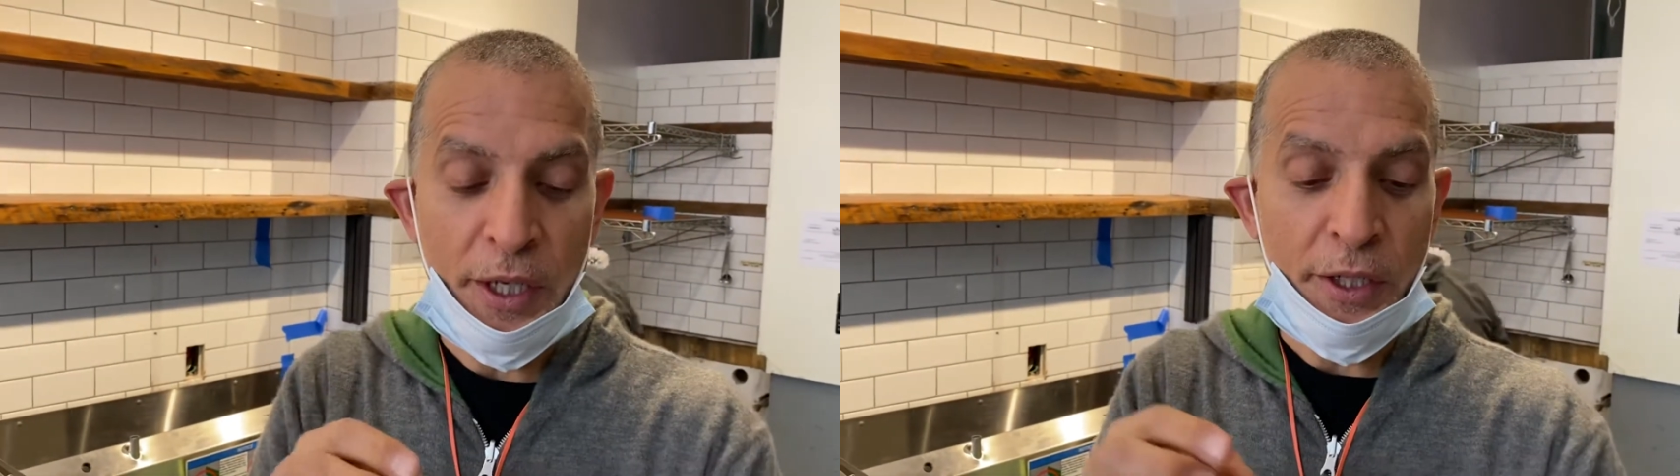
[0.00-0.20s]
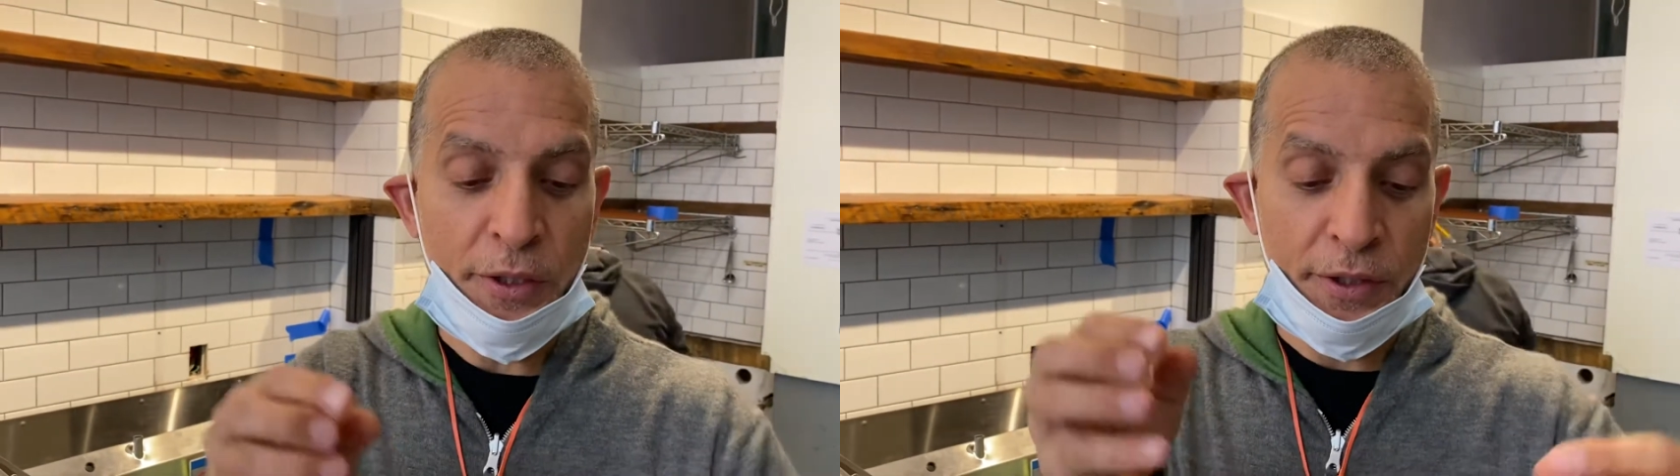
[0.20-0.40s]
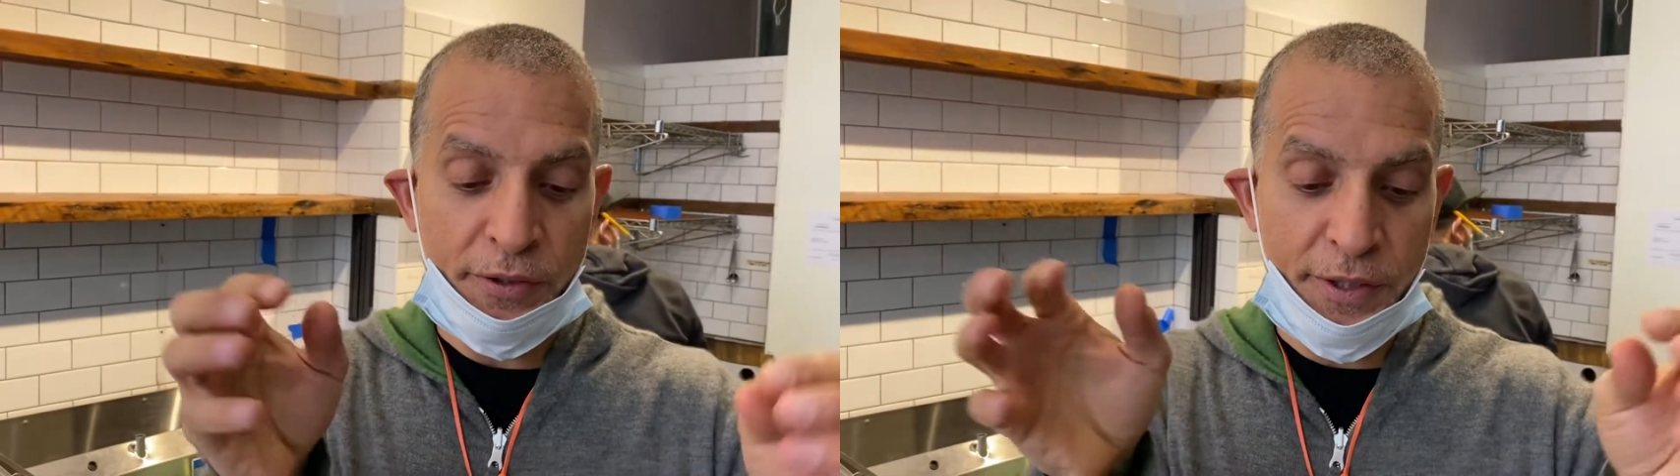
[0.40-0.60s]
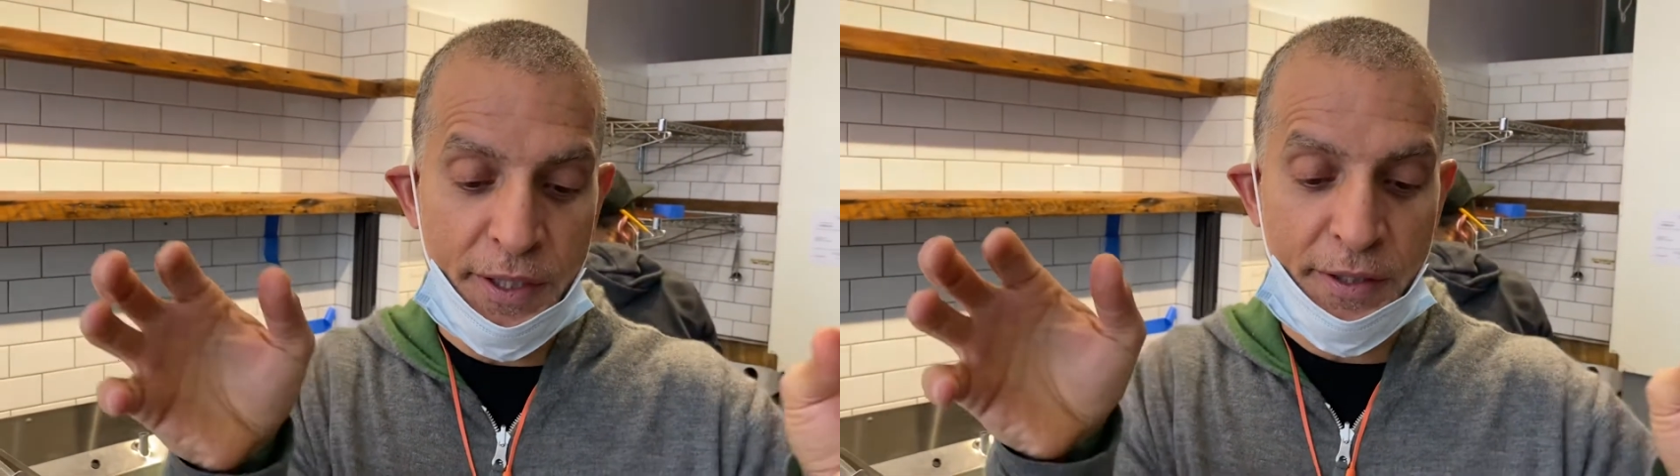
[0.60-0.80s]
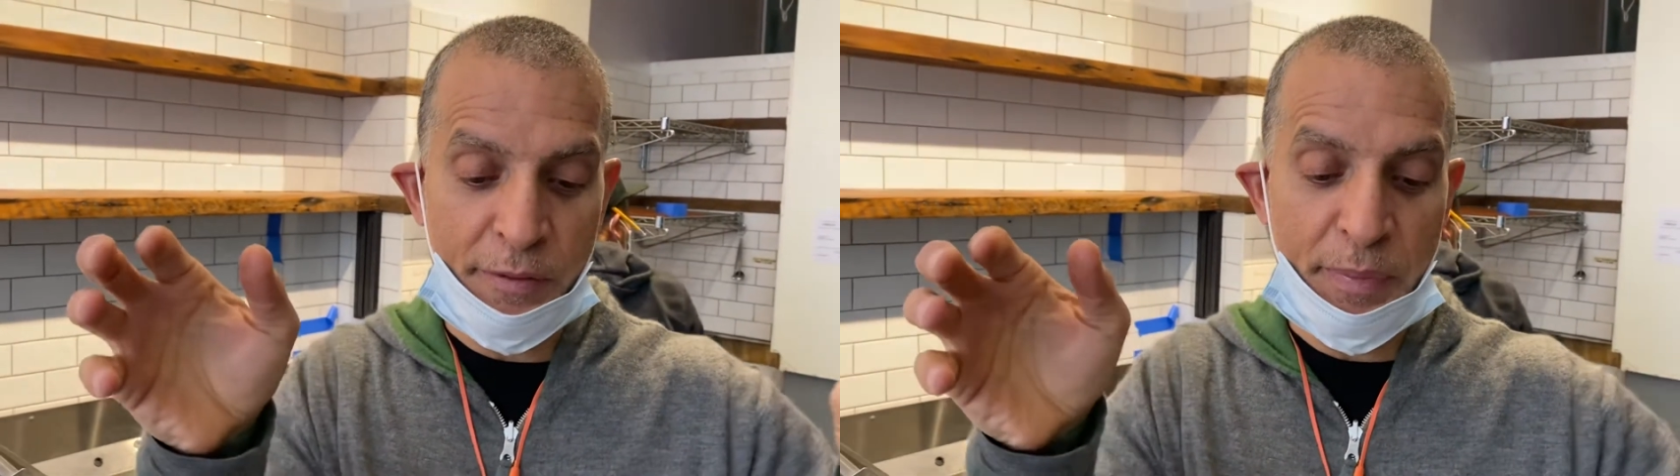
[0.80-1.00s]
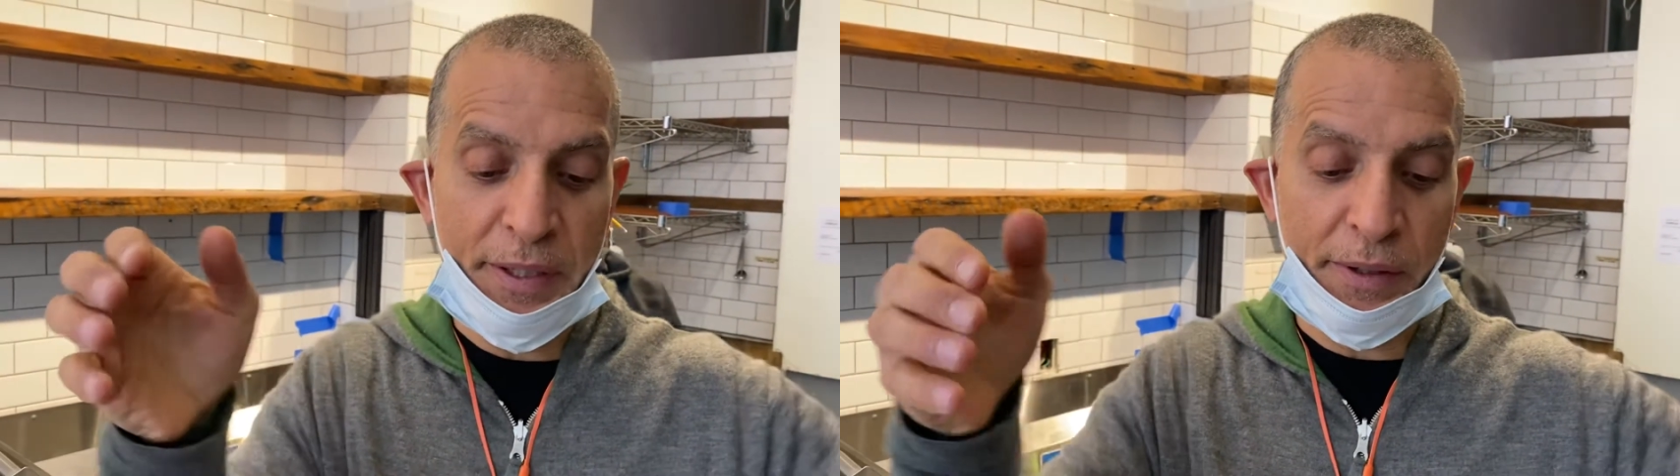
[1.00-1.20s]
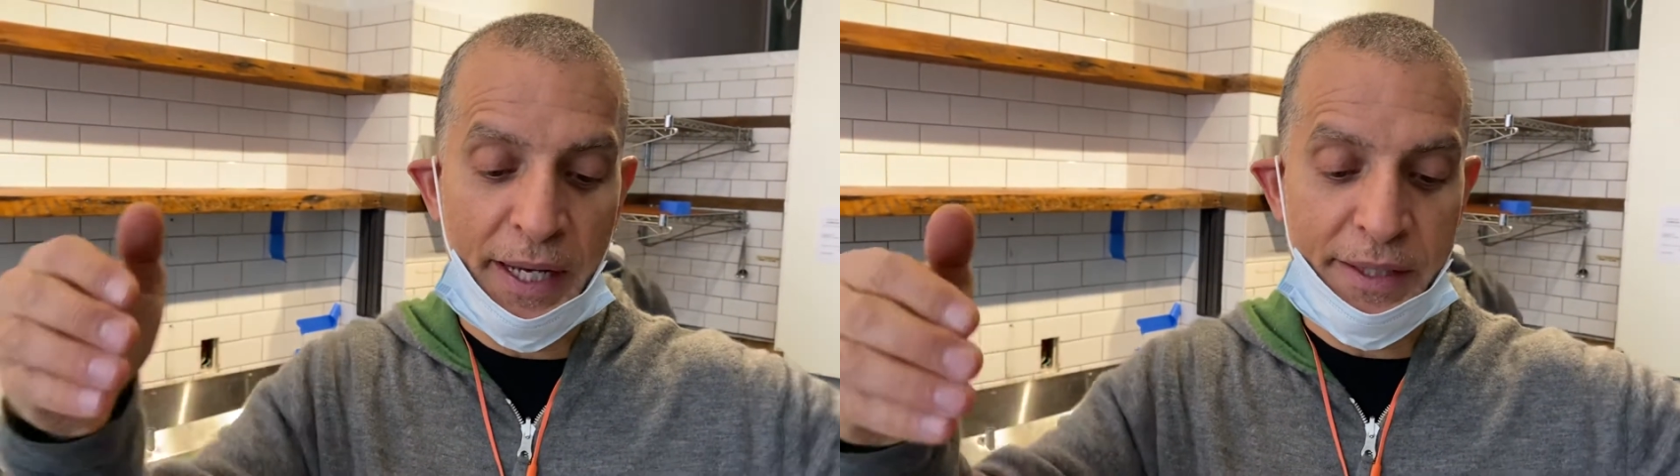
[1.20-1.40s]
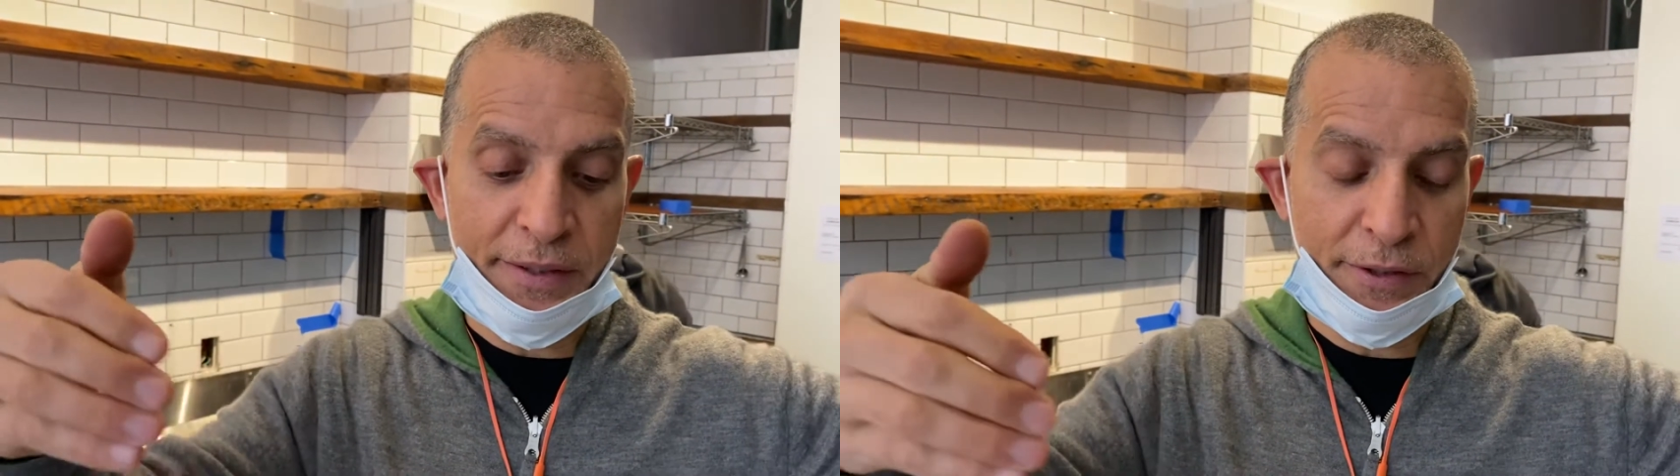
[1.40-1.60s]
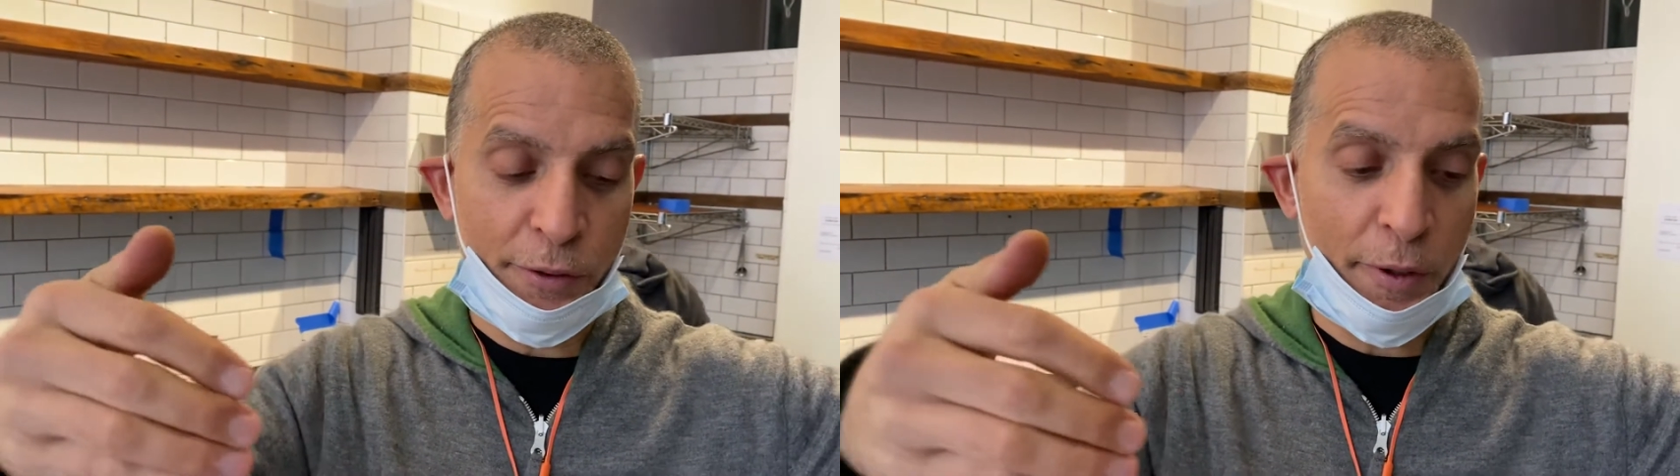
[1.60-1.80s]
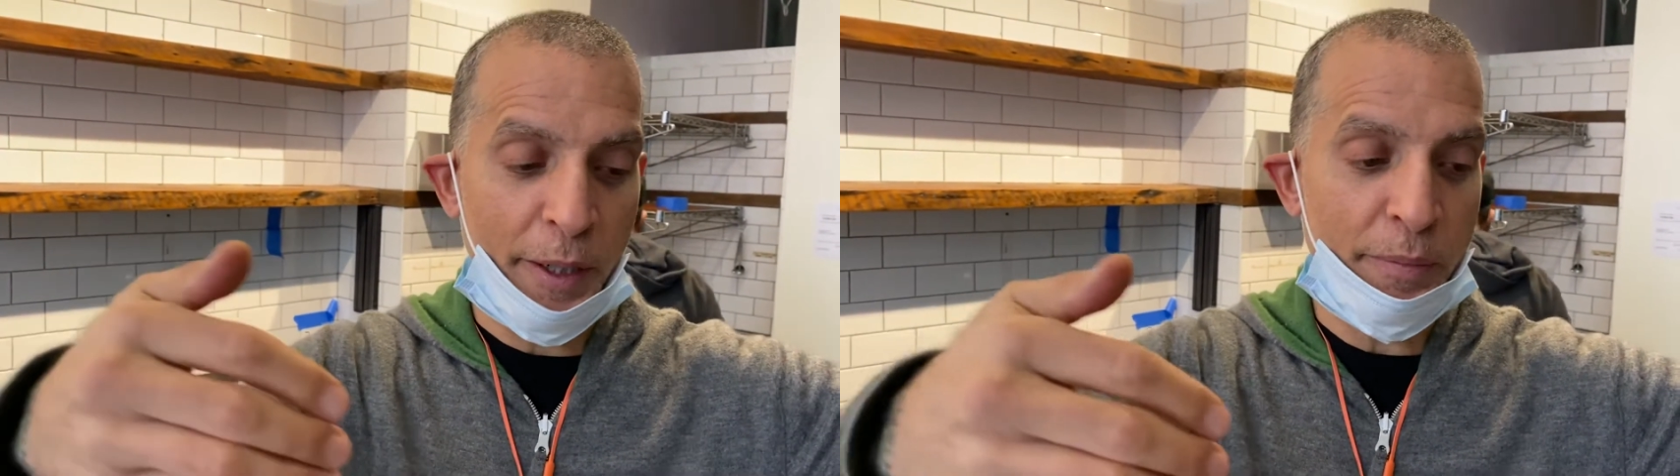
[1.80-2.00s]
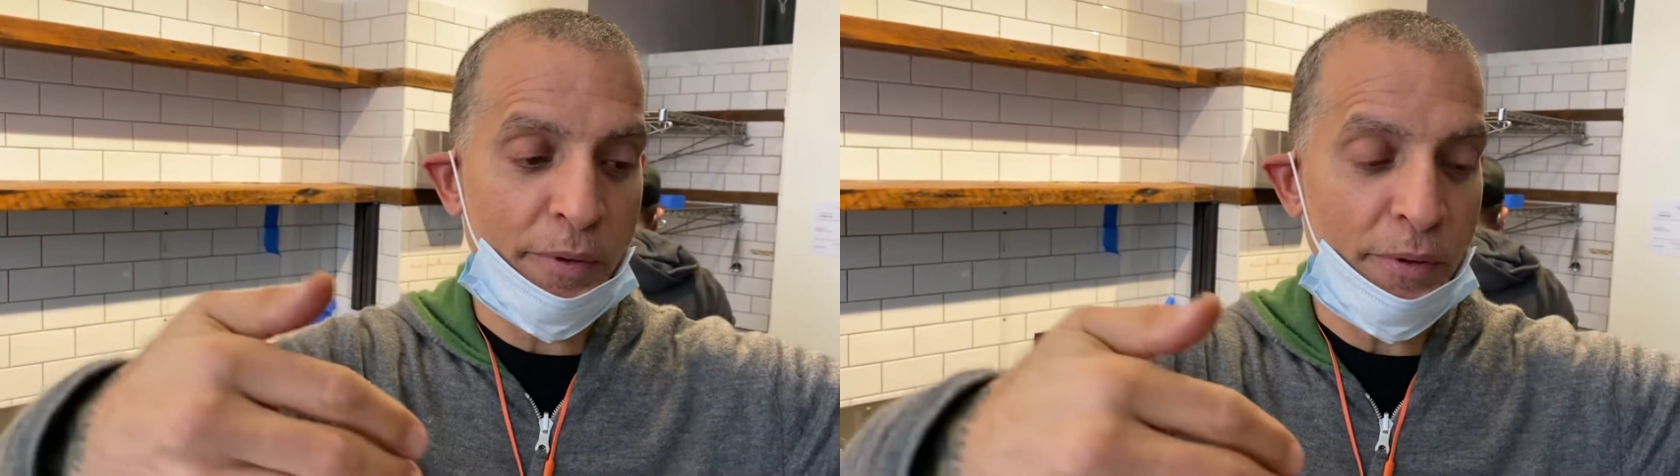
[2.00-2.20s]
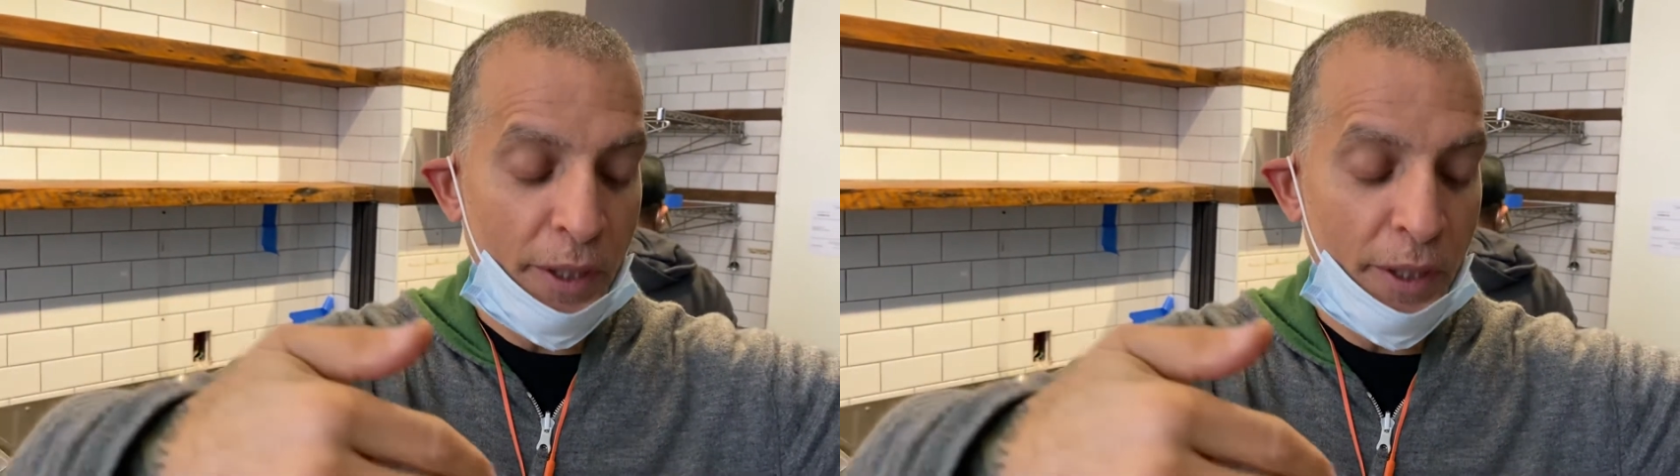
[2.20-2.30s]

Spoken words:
you can see that this beetle had these incredible